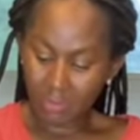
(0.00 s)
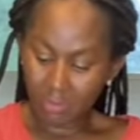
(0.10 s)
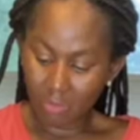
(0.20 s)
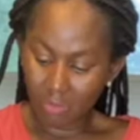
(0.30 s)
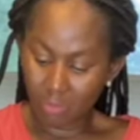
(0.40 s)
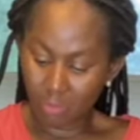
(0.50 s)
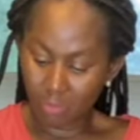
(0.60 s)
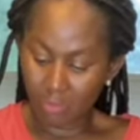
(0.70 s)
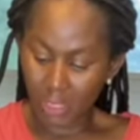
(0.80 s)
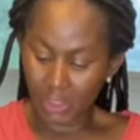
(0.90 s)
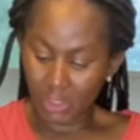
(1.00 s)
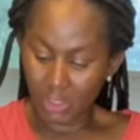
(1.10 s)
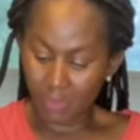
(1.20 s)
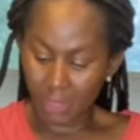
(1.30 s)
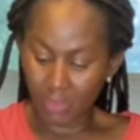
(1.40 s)
not too much,
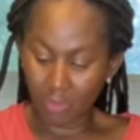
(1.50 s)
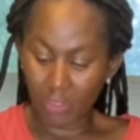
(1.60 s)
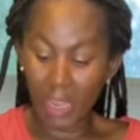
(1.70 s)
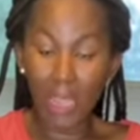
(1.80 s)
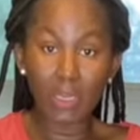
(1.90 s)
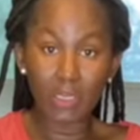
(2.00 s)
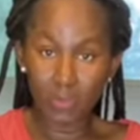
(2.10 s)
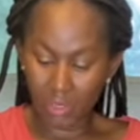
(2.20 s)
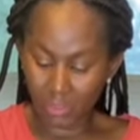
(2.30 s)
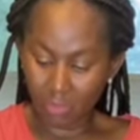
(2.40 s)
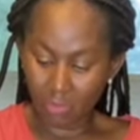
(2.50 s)
depending on how liquid you